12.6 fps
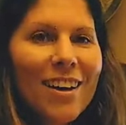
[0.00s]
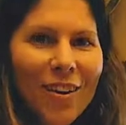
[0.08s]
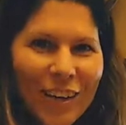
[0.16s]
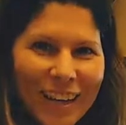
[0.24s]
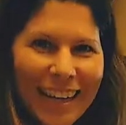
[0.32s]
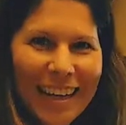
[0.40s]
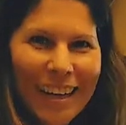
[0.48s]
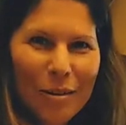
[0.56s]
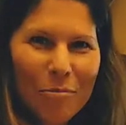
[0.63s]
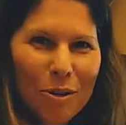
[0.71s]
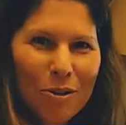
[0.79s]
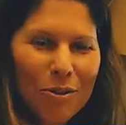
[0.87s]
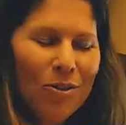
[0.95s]
organic
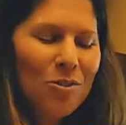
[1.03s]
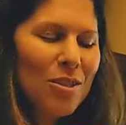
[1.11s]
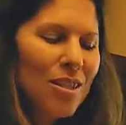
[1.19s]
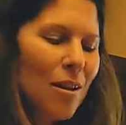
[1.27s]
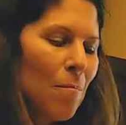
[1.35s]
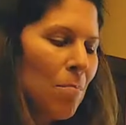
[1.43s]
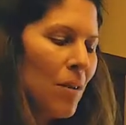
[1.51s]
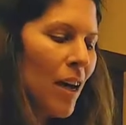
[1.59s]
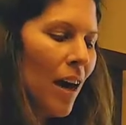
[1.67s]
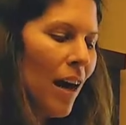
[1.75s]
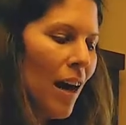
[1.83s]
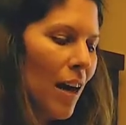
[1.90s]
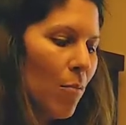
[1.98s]
produce
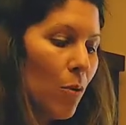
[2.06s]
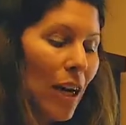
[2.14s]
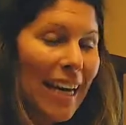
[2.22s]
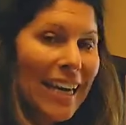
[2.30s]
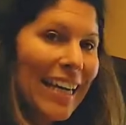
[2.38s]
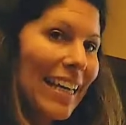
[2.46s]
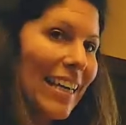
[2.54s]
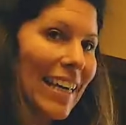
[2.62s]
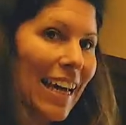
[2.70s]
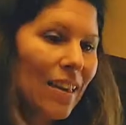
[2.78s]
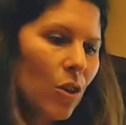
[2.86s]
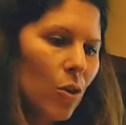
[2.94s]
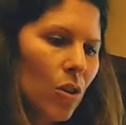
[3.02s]
um, when I can't
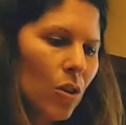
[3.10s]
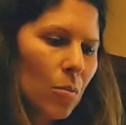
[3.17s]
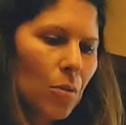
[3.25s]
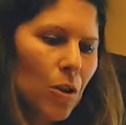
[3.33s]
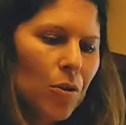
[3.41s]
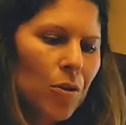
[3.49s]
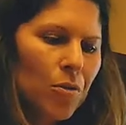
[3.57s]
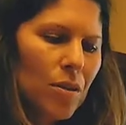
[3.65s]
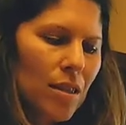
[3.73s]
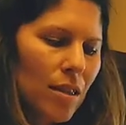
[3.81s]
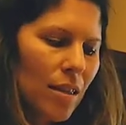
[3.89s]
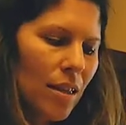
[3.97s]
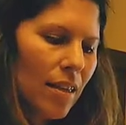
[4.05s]
get local produce
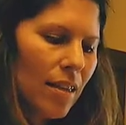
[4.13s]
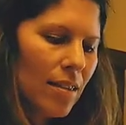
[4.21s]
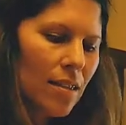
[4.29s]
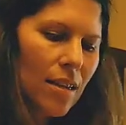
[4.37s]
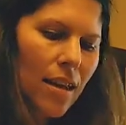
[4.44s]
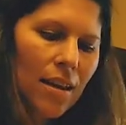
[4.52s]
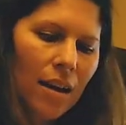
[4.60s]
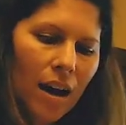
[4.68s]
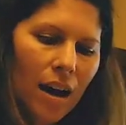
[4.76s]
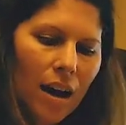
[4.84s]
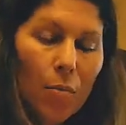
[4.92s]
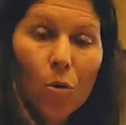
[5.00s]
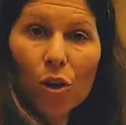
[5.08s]
and things
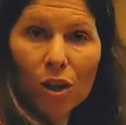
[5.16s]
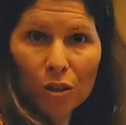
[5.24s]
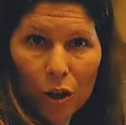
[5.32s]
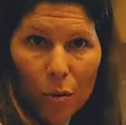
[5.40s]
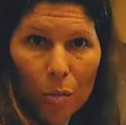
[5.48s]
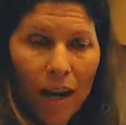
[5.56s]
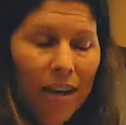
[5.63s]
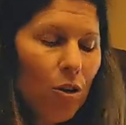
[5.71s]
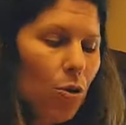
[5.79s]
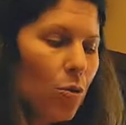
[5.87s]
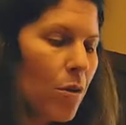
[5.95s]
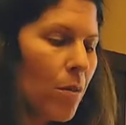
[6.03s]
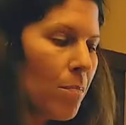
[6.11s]
um, or grow my
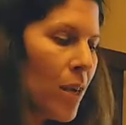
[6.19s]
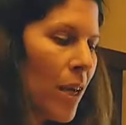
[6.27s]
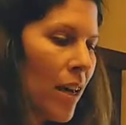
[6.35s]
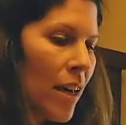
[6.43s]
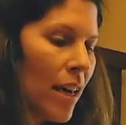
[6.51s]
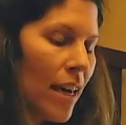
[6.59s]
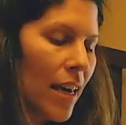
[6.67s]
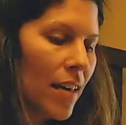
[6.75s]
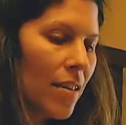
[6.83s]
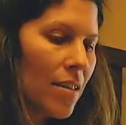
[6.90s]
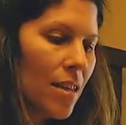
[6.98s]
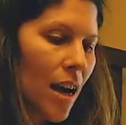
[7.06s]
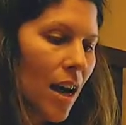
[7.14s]
own.
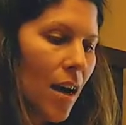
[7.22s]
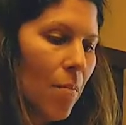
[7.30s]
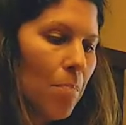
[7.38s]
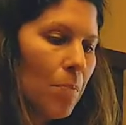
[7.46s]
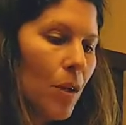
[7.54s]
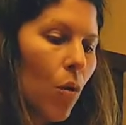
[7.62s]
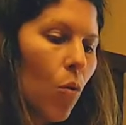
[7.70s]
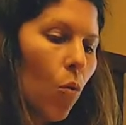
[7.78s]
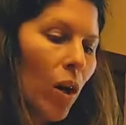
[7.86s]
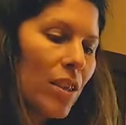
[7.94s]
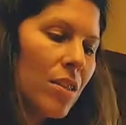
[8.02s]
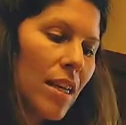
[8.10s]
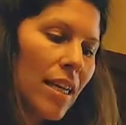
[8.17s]
And um,
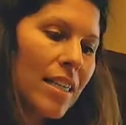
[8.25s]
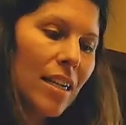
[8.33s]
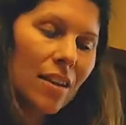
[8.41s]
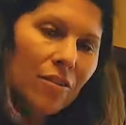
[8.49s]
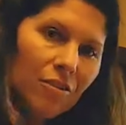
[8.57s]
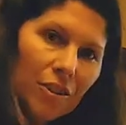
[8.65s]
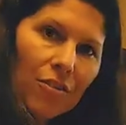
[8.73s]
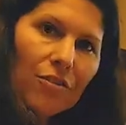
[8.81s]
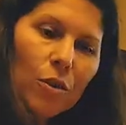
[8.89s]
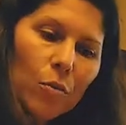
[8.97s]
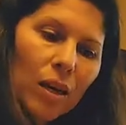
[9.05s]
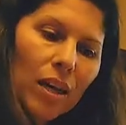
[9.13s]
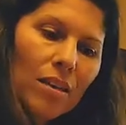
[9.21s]
once I did it for a
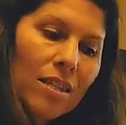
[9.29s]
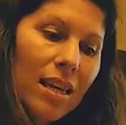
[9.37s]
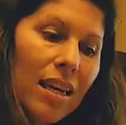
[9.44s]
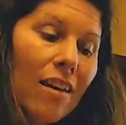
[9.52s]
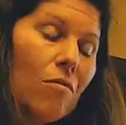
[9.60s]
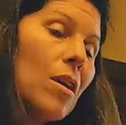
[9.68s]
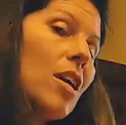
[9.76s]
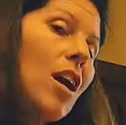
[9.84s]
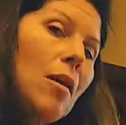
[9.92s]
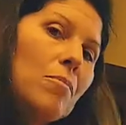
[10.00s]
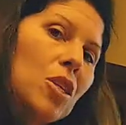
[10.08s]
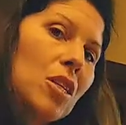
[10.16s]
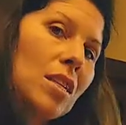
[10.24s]
few weeks, they gave me an
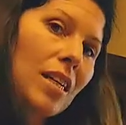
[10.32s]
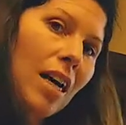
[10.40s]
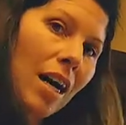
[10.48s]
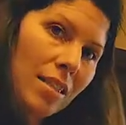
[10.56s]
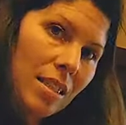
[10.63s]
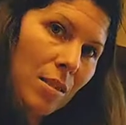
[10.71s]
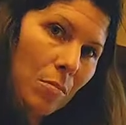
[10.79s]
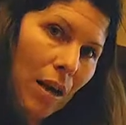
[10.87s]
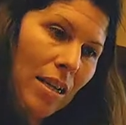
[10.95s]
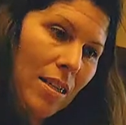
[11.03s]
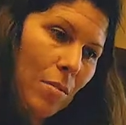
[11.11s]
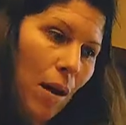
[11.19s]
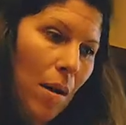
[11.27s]
option to
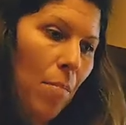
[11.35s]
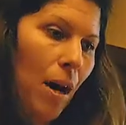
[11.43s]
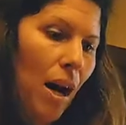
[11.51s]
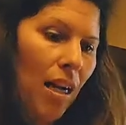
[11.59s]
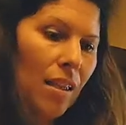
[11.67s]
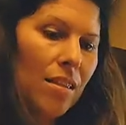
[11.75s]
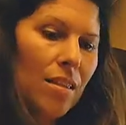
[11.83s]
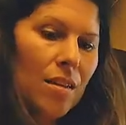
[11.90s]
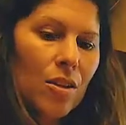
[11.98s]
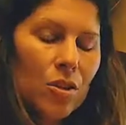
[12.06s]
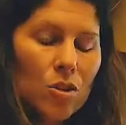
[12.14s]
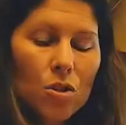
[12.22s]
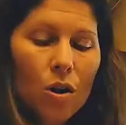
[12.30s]
customize my box.
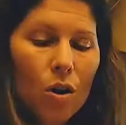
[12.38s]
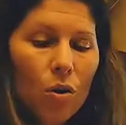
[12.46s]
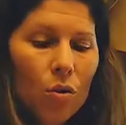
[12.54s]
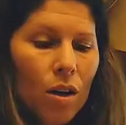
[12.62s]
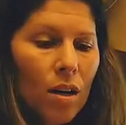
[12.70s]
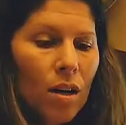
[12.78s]
So